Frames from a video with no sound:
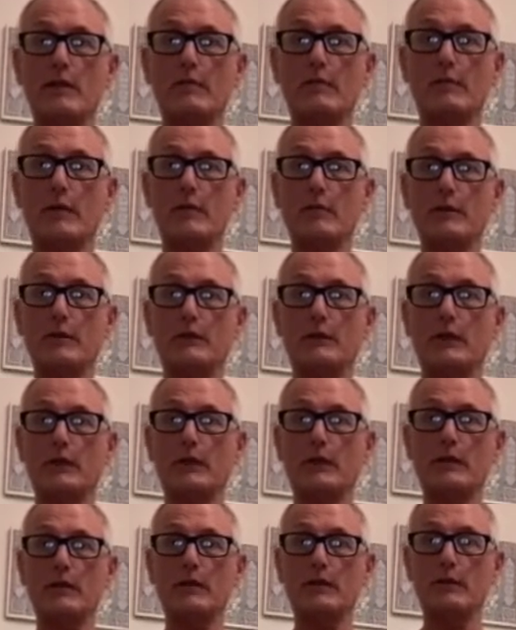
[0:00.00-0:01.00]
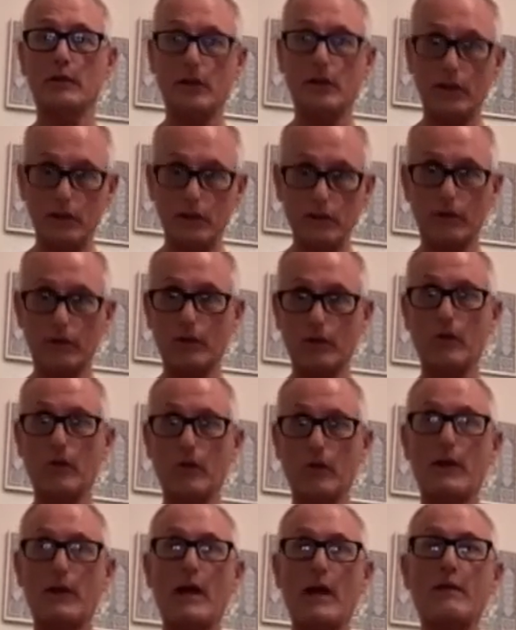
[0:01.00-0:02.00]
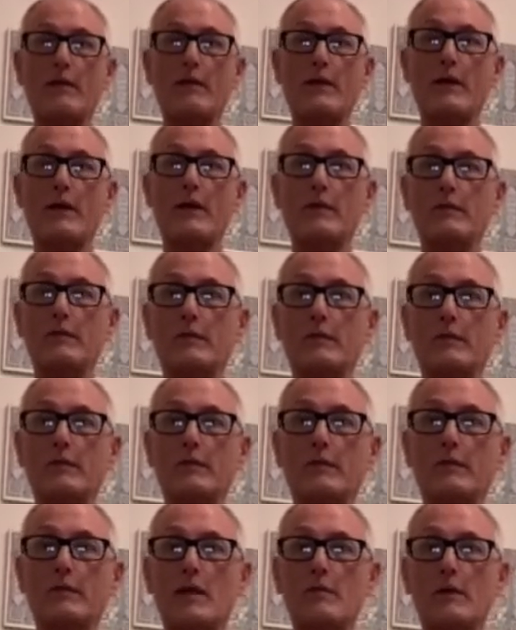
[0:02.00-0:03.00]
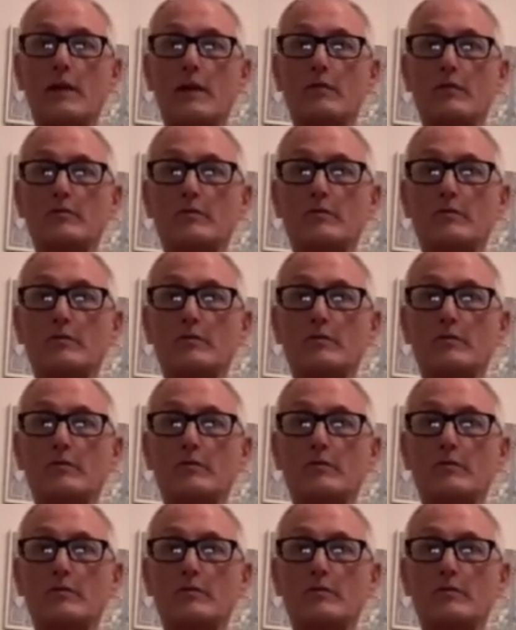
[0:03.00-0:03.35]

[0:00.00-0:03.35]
by pushing in with the lower diaphragm with the stomach,